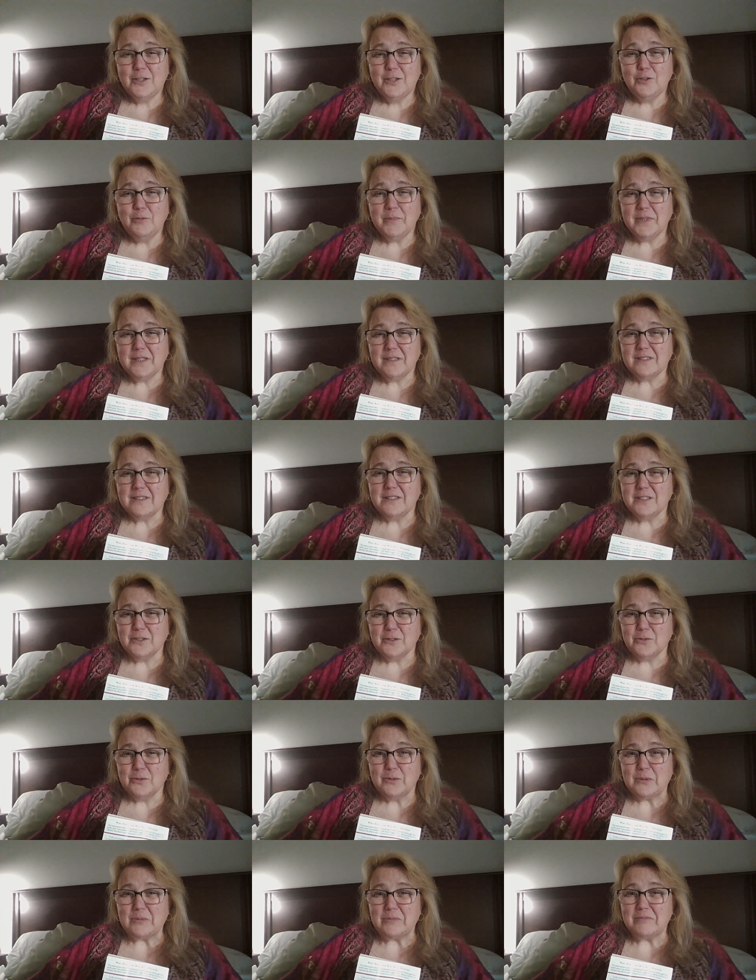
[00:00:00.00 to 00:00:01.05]
humans
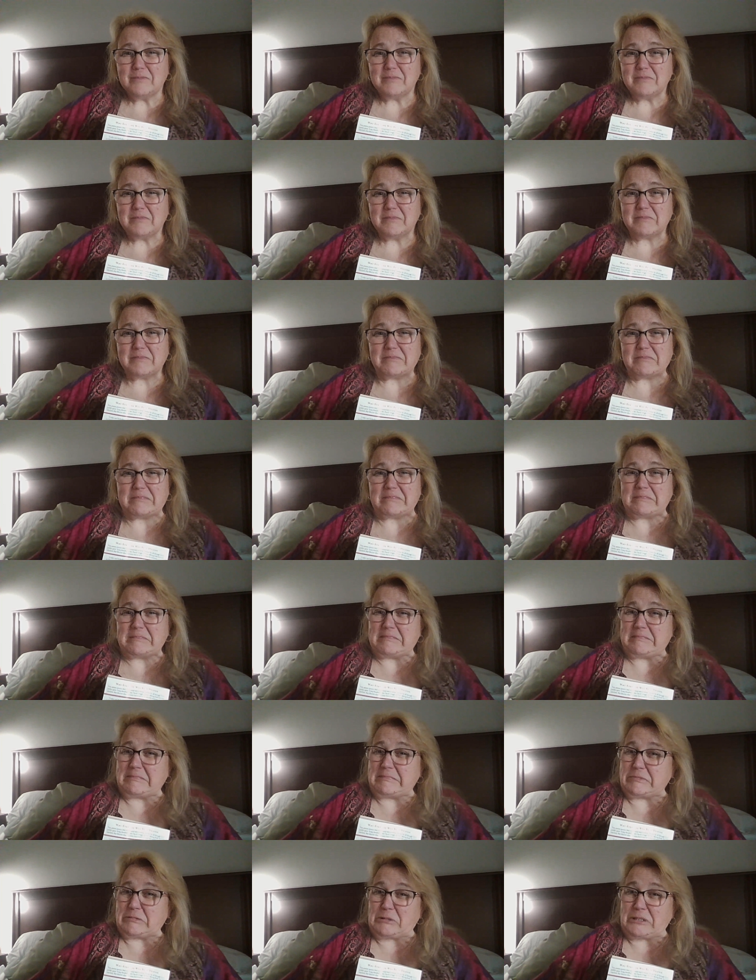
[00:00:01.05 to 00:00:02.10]
do.
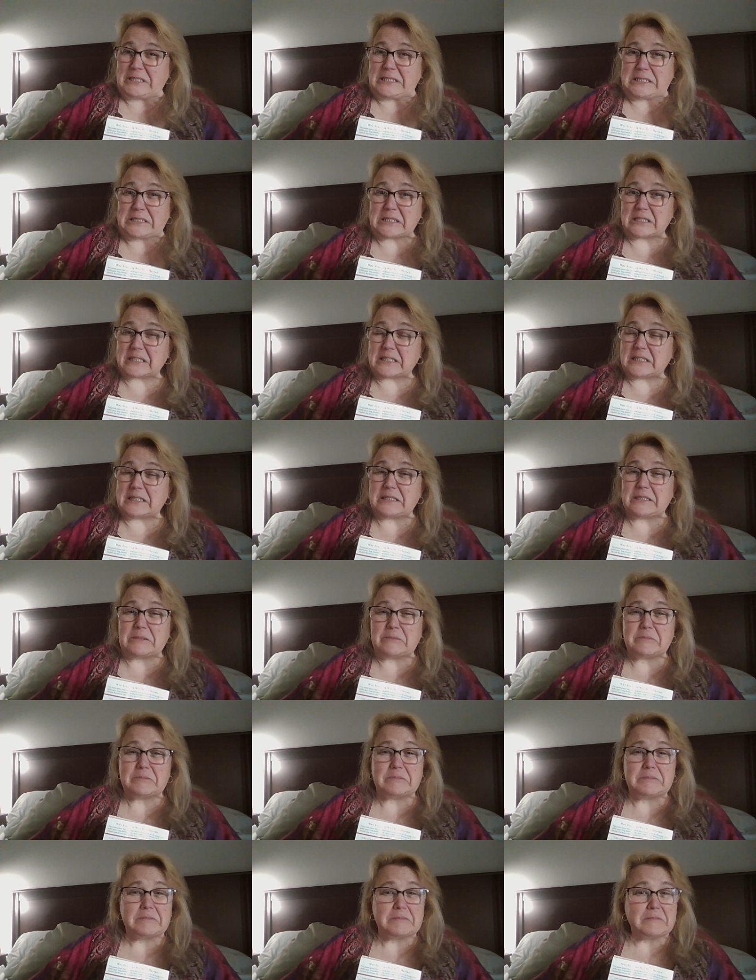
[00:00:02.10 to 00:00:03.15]
Pretty yucky,
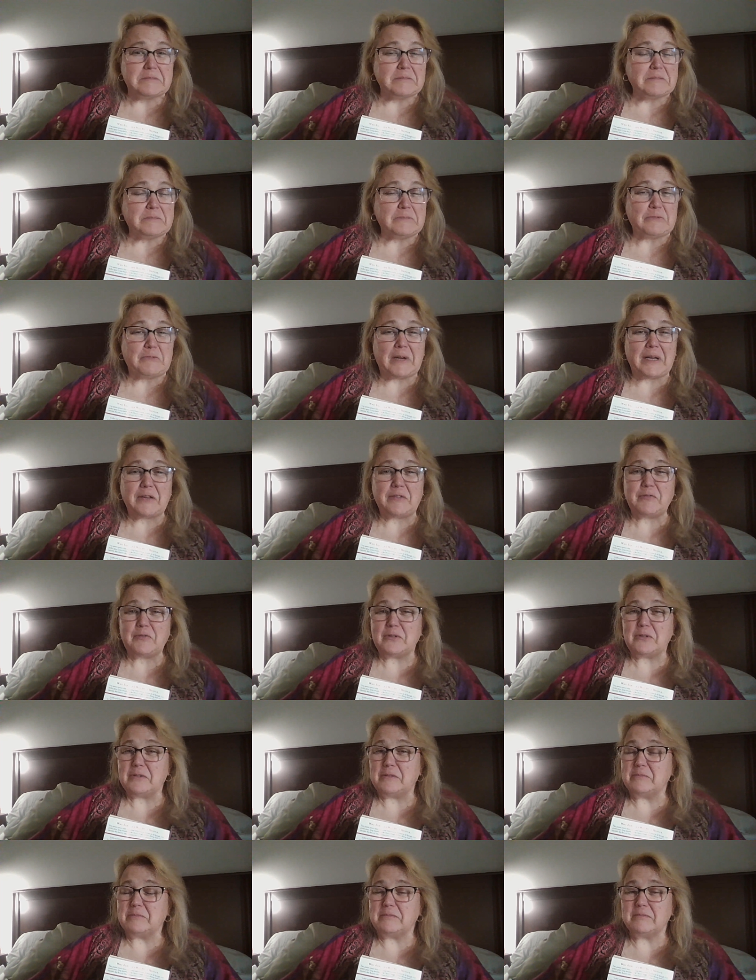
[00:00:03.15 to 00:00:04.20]

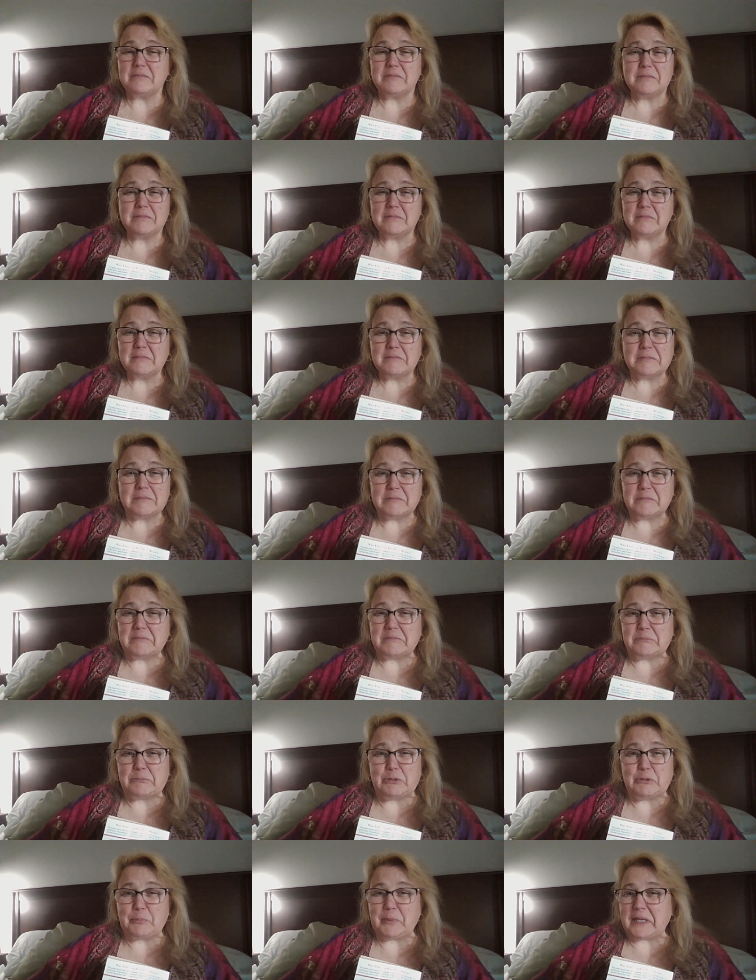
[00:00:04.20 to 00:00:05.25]
wrathful,
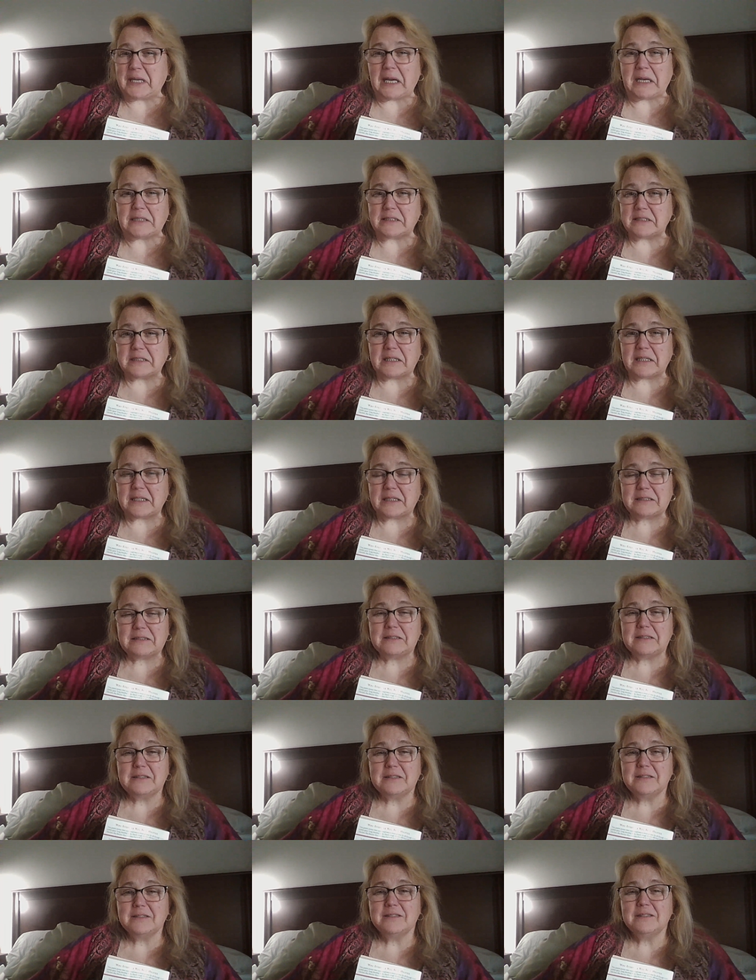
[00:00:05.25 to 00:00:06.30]
poopy kinds of
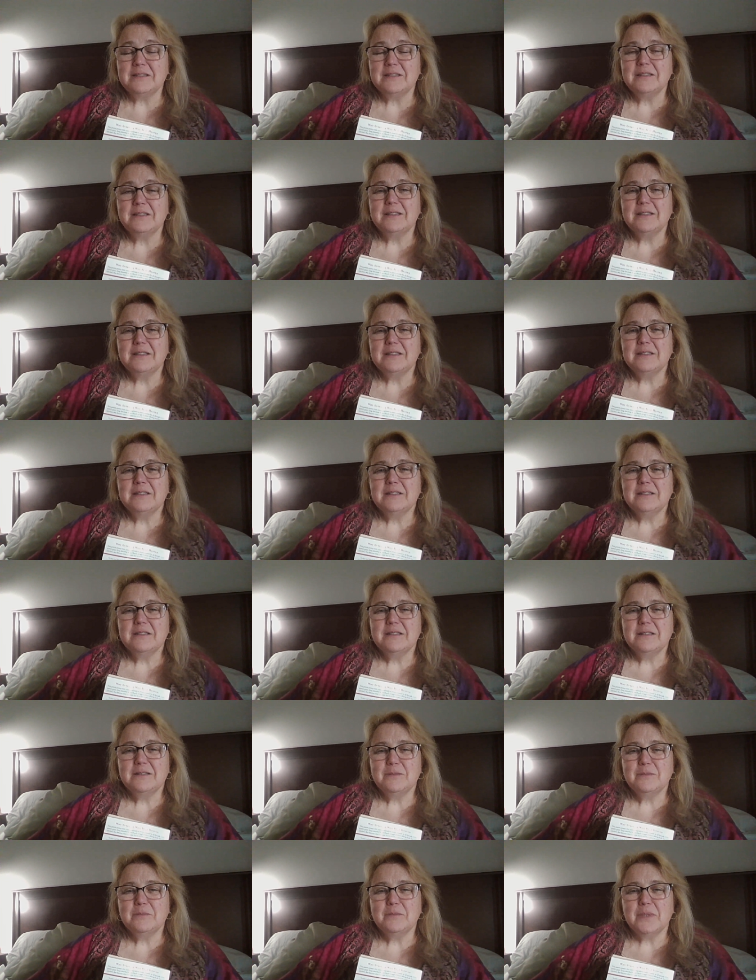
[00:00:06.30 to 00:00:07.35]
things.
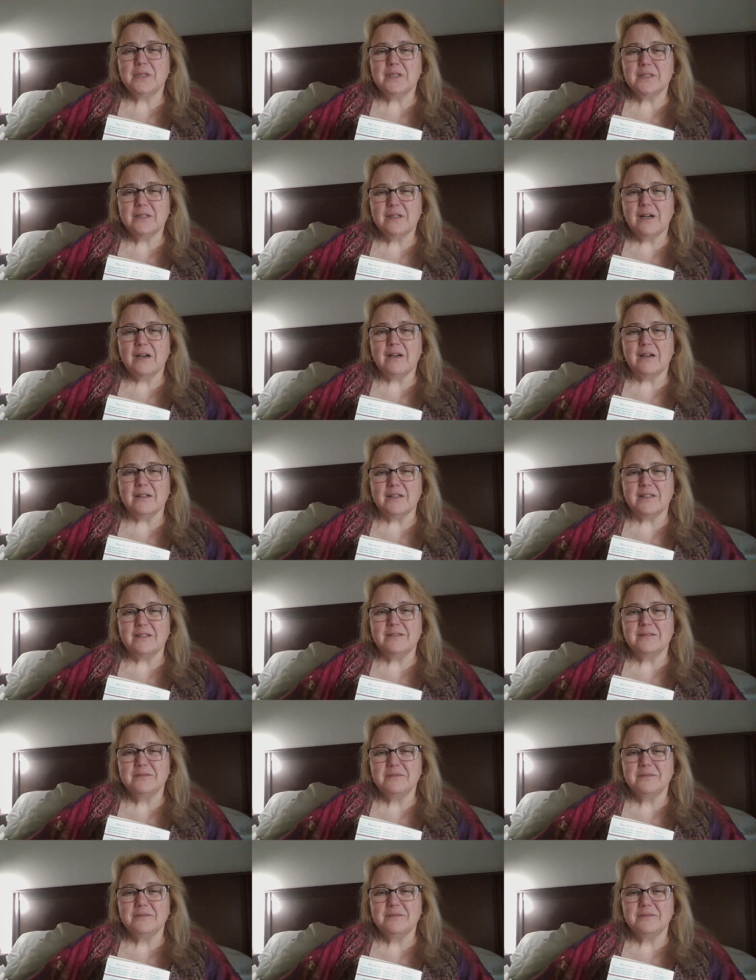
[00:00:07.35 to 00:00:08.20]
But God